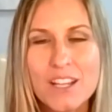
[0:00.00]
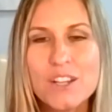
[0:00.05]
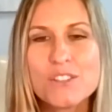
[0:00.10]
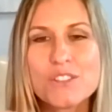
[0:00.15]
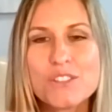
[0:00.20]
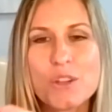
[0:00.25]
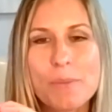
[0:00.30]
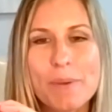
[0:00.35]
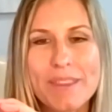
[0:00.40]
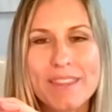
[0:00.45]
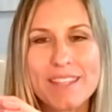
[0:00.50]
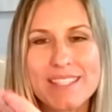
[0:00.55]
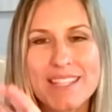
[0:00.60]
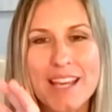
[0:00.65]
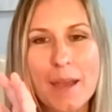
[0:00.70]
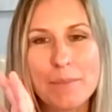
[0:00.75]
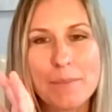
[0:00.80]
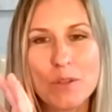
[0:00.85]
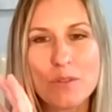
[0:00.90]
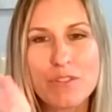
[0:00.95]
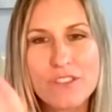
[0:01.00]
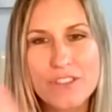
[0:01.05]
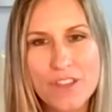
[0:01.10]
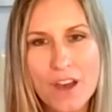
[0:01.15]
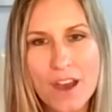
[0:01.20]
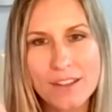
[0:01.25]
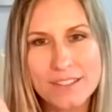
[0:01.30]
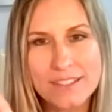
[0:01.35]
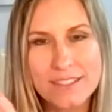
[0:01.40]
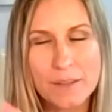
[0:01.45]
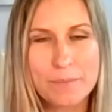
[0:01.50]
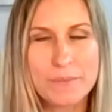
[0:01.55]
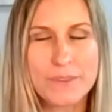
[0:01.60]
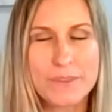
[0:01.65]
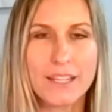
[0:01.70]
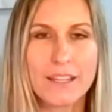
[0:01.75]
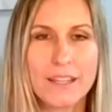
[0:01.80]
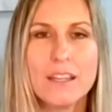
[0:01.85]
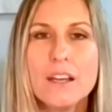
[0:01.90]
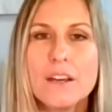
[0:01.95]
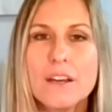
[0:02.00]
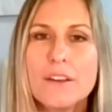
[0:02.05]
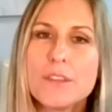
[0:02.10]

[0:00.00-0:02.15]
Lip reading: So by the time you've thought something,